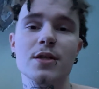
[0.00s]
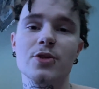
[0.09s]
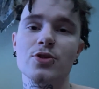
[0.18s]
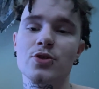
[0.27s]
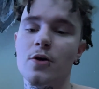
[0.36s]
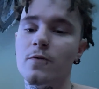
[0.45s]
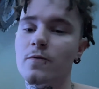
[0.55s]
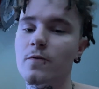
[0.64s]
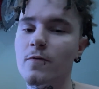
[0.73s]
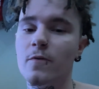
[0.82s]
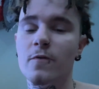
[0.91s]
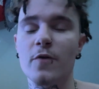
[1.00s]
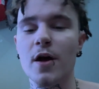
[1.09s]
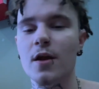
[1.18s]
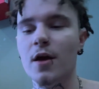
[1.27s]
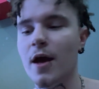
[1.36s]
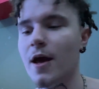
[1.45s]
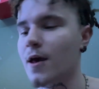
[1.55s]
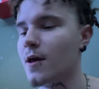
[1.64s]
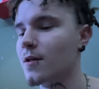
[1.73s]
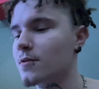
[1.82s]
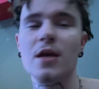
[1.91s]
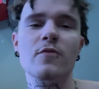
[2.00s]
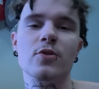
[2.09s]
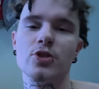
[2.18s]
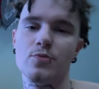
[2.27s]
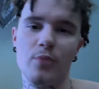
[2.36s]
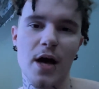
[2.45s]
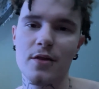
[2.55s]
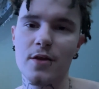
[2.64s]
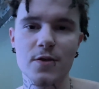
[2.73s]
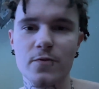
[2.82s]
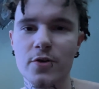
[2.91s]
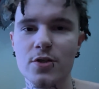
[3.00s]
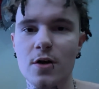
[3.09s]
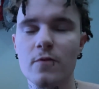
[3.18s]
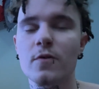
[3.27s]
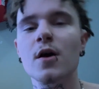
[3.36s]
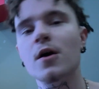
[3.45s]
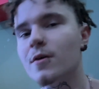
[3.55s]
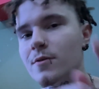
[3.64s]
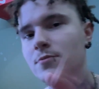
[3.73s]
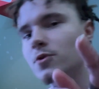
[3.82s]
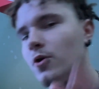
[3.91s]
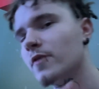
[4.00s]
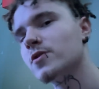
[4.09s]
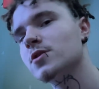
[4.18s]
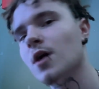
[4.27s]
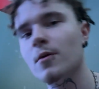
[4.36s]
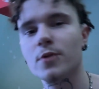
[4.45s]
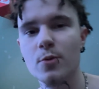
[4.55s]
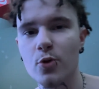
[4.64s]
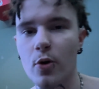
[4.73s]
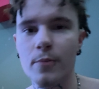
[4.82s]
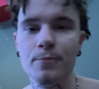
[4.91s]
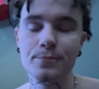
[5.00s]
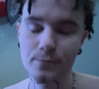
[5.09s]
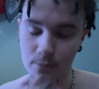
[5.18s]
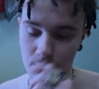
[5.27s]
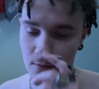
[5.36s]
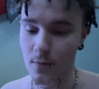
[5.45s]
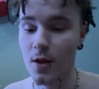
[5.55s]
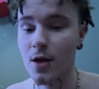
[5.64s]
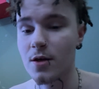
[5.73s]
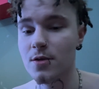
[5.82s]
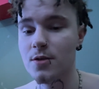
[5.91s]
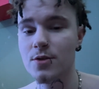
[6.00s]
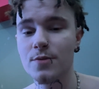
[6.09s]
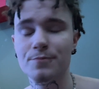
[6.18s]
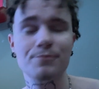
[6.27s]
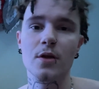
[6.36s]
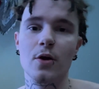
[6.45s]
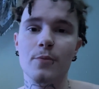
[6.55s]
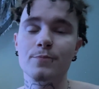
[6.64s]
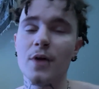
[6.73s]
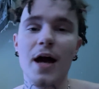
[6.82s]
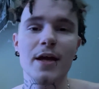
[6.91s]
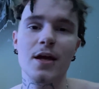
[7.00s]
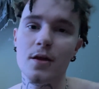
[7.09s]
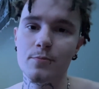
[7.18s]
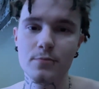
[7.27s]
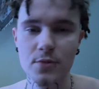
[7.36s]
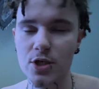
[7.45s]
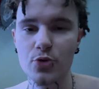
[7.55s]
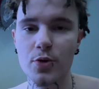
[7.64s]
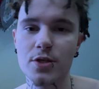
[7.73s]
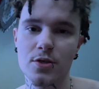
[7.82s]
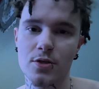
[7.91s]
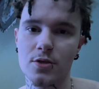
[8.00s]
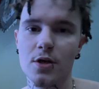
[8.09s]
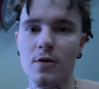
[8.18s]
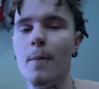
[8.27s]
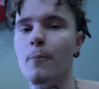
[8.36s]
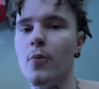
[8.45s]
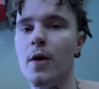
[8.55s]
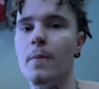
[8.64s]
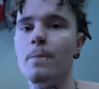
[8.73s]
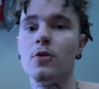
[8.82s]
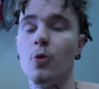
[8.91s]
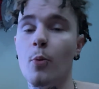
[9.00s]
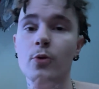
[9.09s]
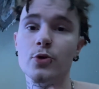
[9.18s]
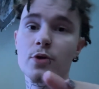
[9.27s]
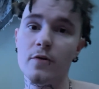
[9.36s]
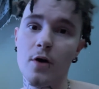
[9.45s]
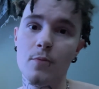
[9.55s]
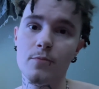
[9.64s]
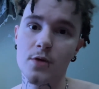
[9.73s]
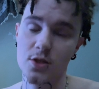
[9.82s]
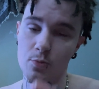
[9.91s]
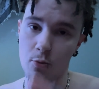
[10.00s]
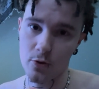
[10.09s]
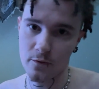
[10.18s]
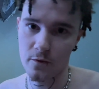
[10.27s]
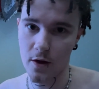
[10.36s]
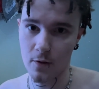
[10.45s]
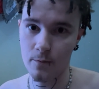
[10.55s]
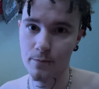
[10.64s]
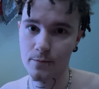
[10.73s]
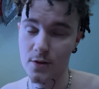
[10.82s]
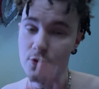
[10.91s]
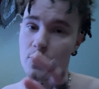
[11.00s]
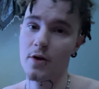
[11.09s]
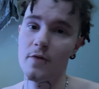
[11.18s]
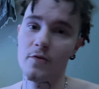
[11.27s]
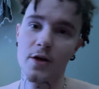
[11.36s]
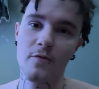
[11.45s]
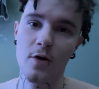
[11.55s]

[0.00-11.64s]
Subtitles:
to get yourself fed and even just buy things for yourself, don't ever stop. Keep going. Because, you know, I get it. Situations are tough, but the moment you give up is the moment you fail. So don't ever give